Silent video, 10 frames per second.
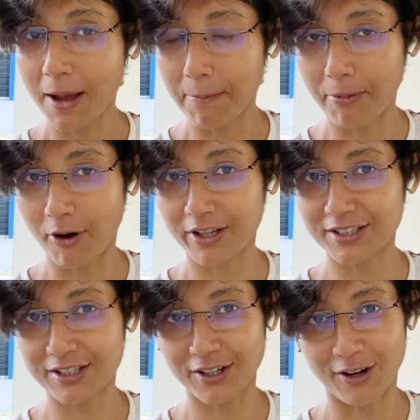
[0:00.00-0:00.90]

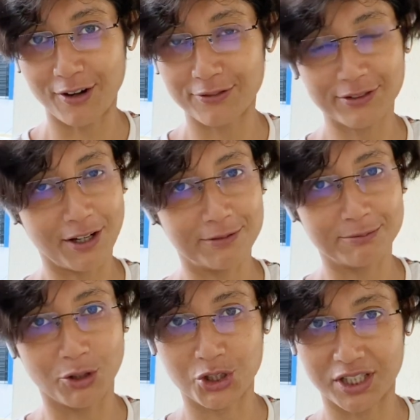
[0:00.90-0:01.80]
point of
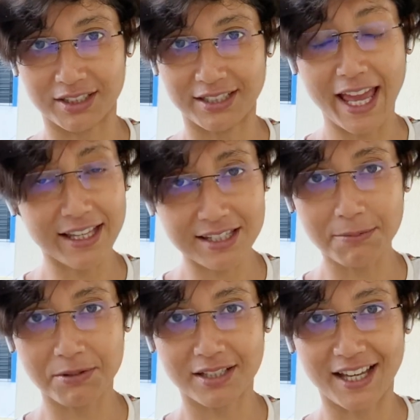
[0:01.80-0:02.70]
motion
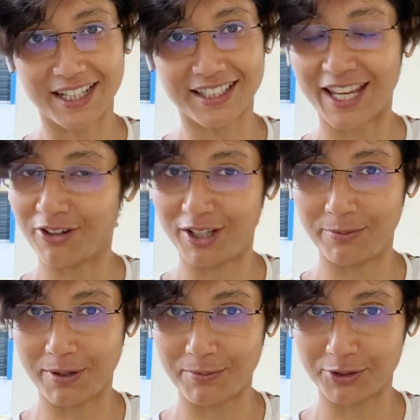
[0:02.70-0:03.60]
except at the
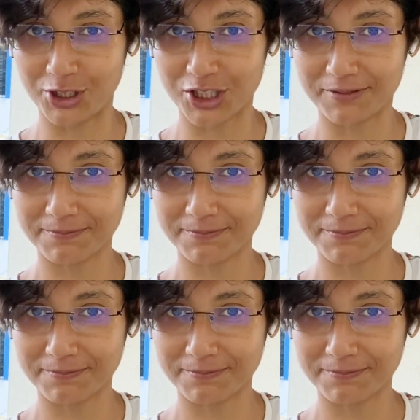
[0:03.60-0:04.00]
equilibrium position.